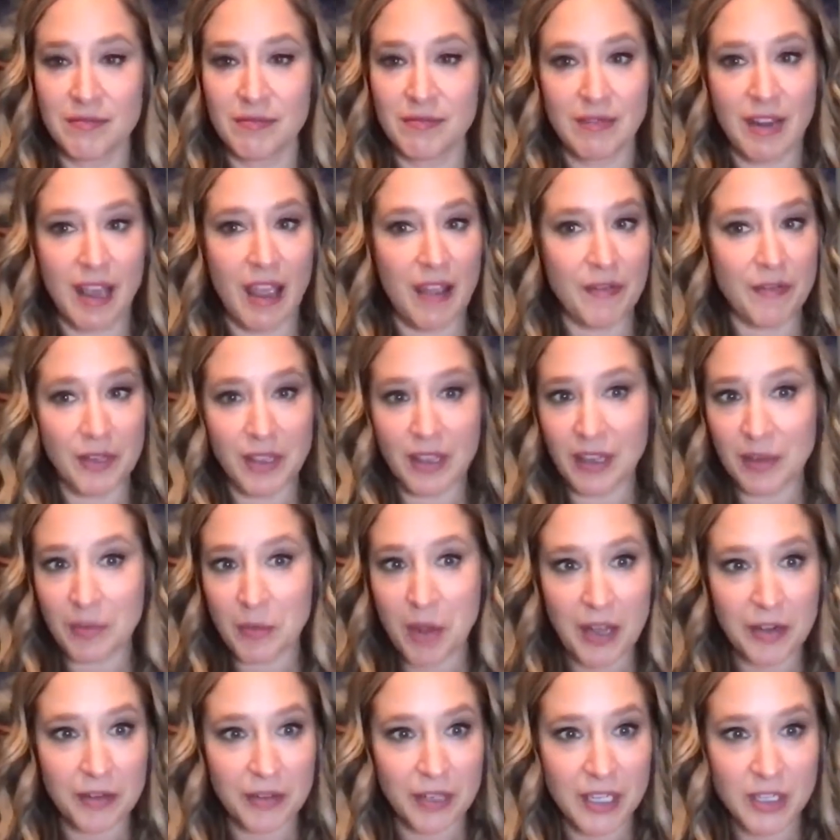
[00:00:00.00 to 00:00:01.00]
everything in
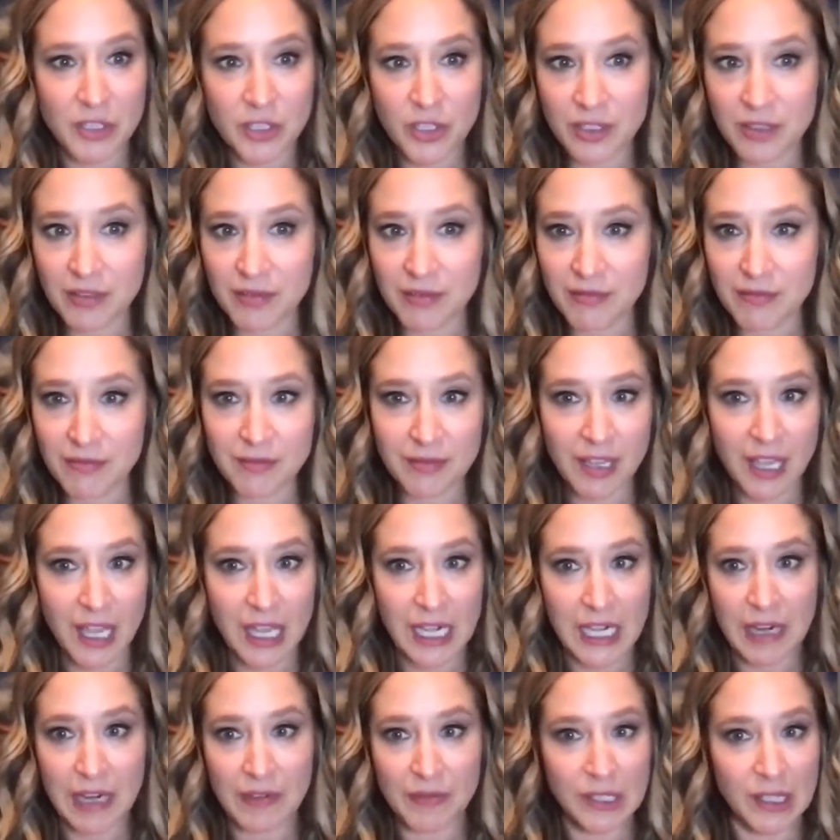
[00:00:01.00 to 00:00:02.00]
moderation and
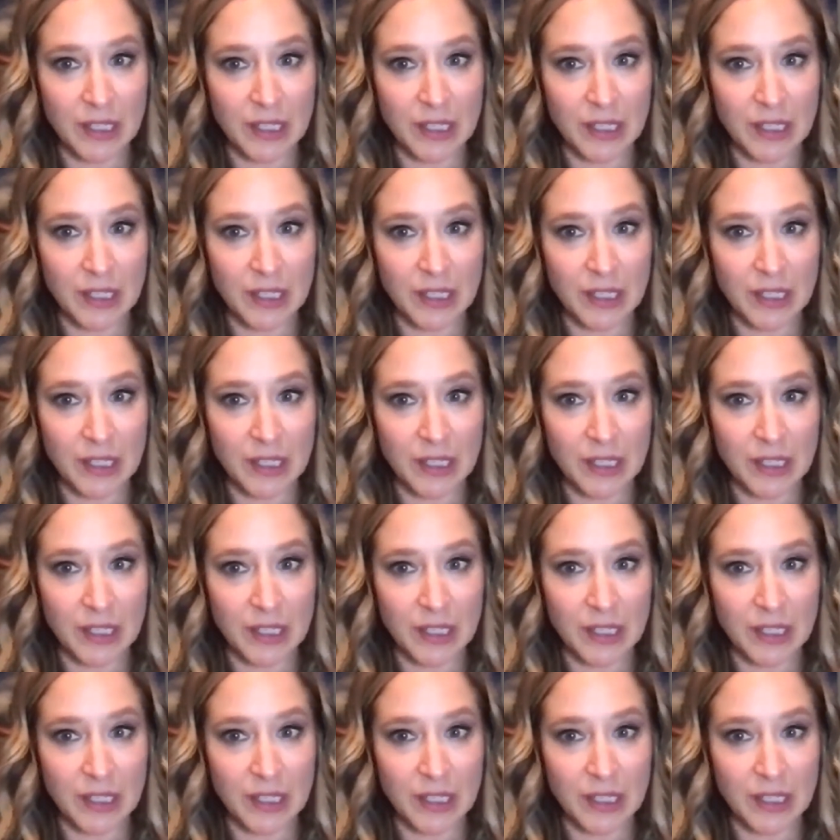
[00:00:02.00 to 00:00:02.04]
every